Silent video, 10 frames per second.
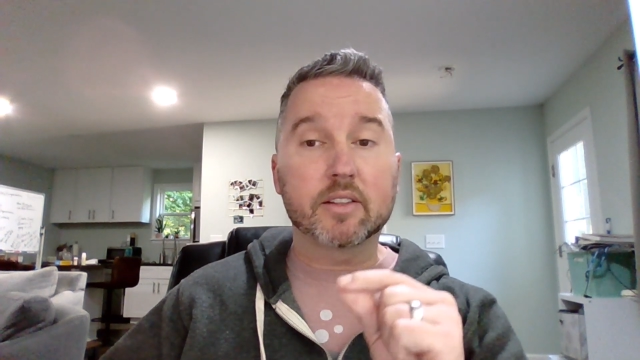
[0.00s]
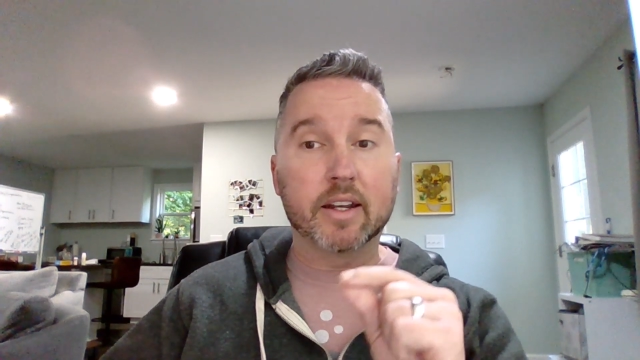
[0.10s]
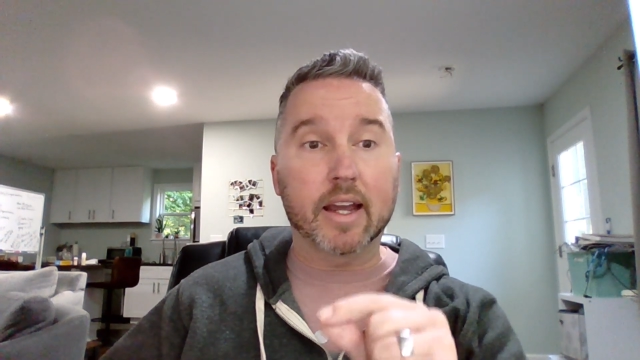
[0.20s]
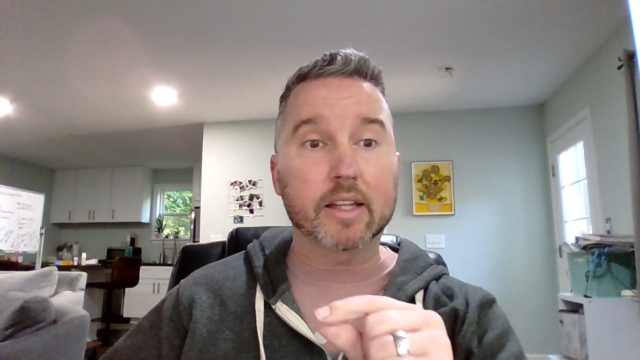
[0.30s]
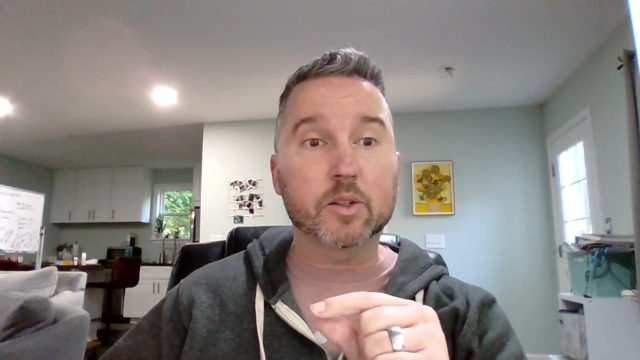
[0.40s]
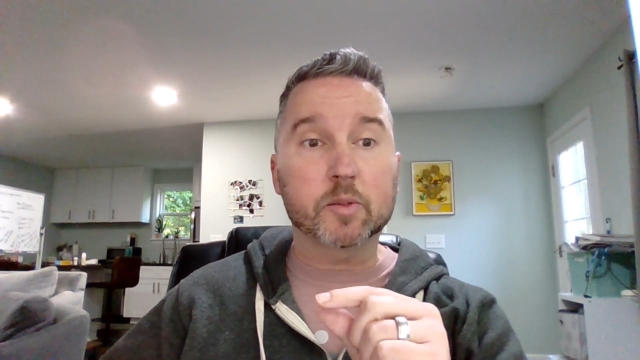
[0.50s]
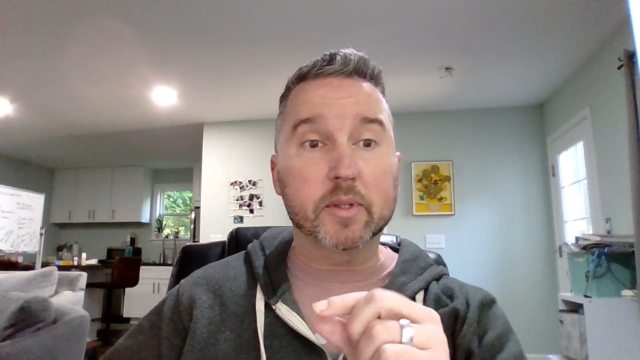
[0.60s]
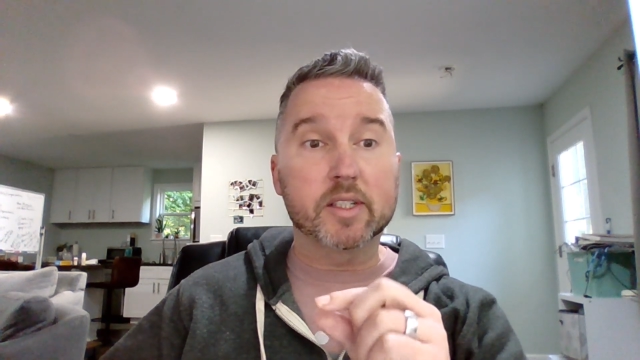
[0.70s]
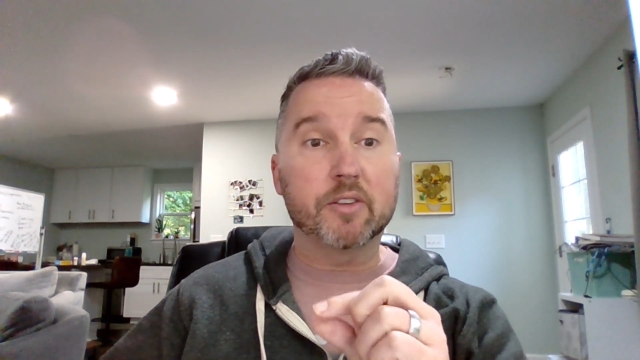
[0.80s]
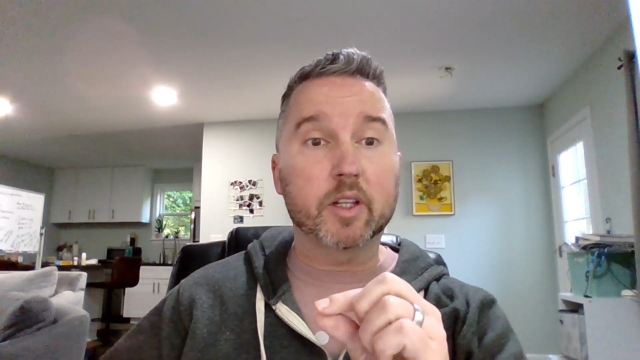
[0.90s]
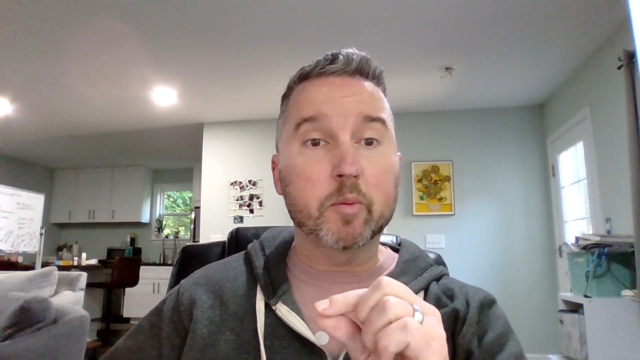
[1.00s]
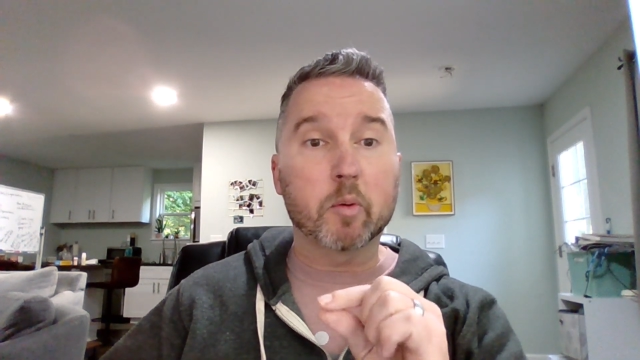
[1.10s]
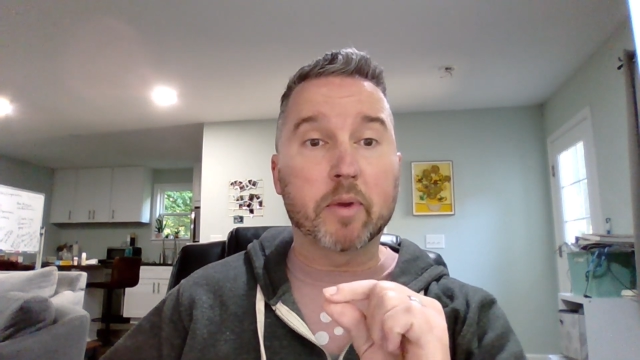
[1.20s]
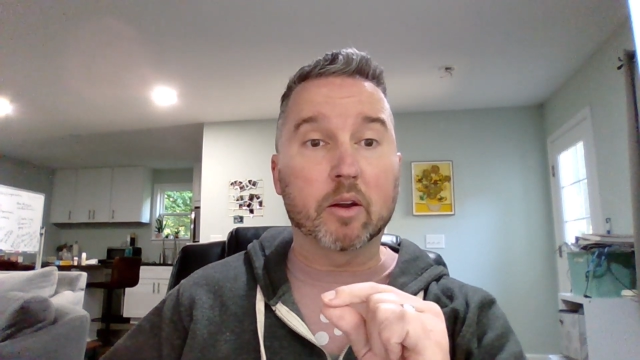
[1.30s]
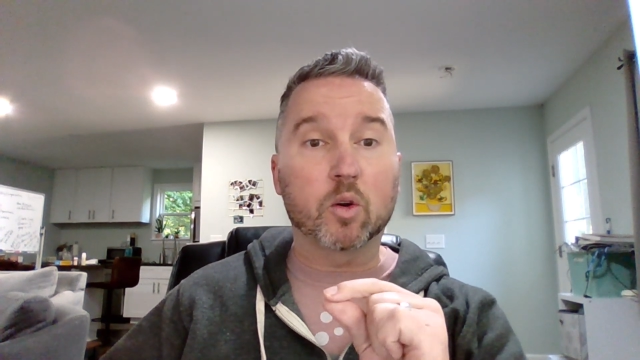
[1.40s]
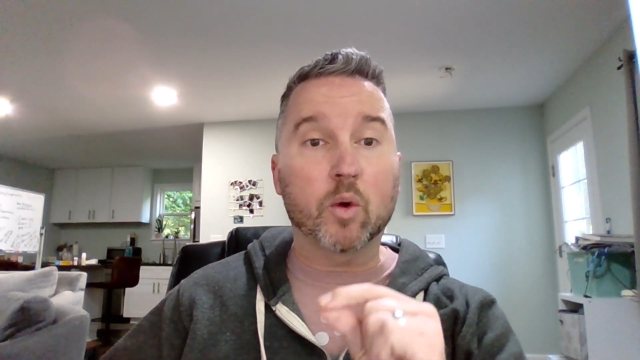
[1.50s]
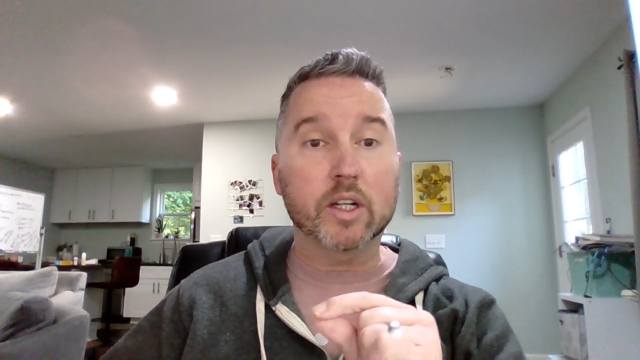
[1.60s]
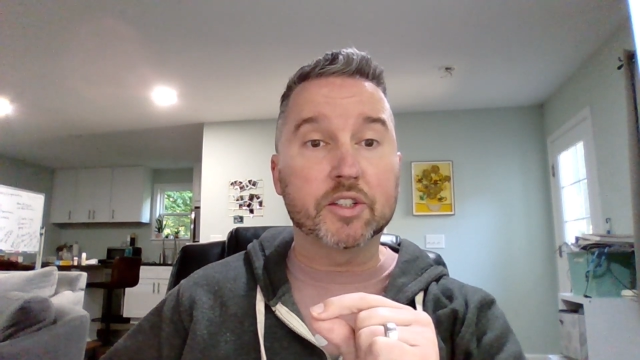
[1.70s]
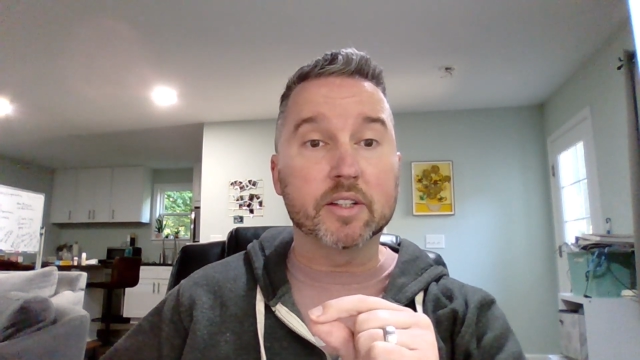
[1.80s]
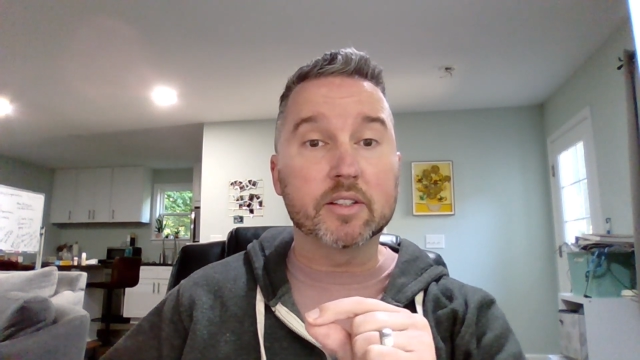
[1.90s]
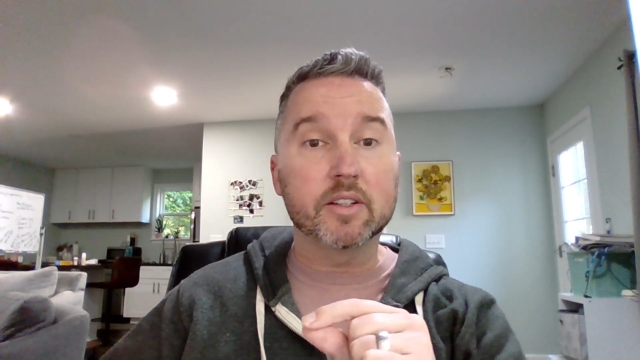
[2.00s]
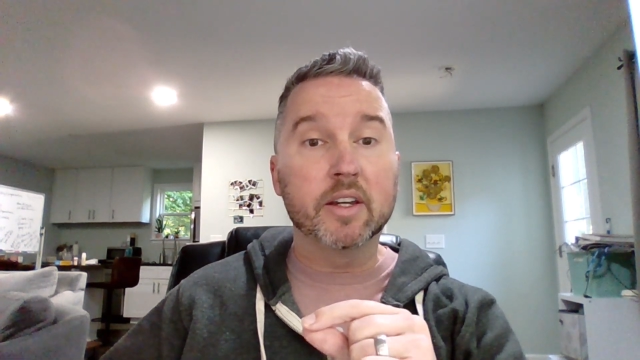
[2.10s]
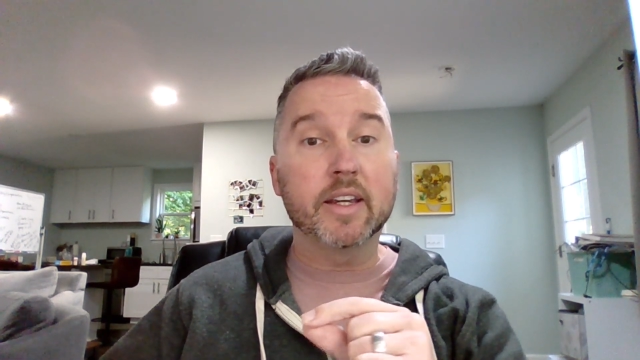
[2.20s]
and answer specifically prepared questions